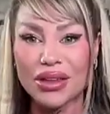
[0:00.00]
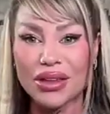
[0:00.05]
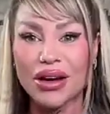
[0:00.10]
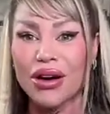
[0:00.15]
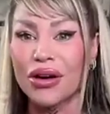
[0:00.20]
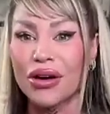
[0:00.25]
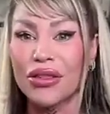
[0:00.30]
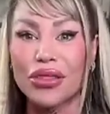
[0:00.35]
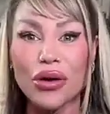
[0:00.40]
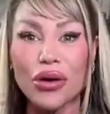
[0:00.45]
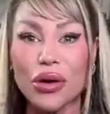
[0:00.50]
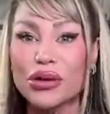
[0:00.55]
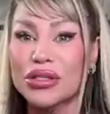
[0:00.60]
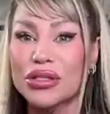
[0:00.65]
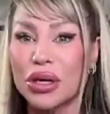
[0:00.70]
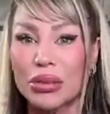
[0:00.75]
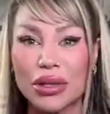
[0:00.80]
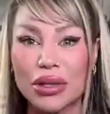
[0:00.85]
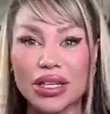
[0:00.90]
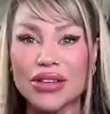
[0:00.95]
our thoughts,
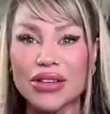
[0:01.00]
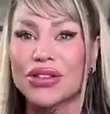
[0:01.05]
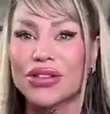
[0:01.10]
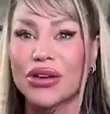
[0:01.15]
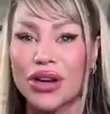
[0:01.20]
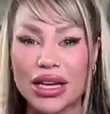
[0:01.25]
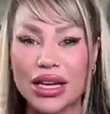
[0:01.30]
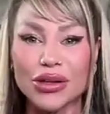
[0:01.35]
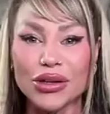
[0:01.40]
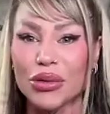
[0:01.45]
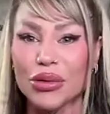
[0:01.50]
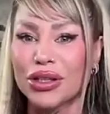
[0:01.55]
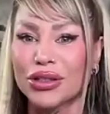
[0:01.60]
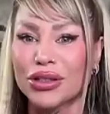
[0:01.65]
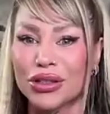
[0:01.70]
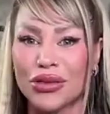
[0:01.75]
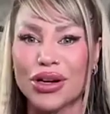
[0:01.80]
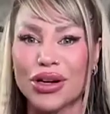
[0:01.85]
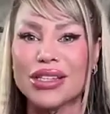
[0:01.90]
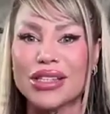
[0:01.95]
our beliefs, our inner
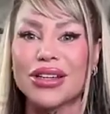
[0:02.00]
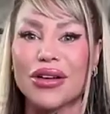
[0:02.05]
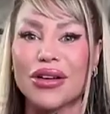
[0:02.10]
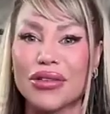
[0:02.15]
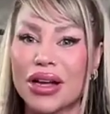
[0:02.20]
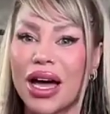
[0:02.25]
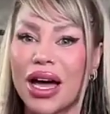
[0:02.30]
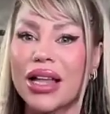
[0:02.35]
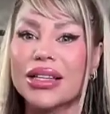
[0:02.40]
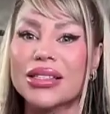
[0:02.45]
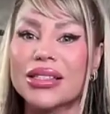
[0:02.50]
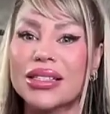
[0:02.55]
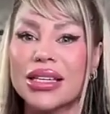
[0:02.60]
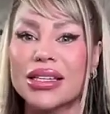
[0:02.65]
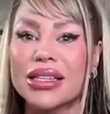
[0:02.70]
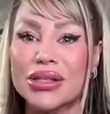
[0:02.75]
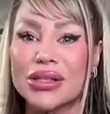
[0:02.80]
world creates our reality.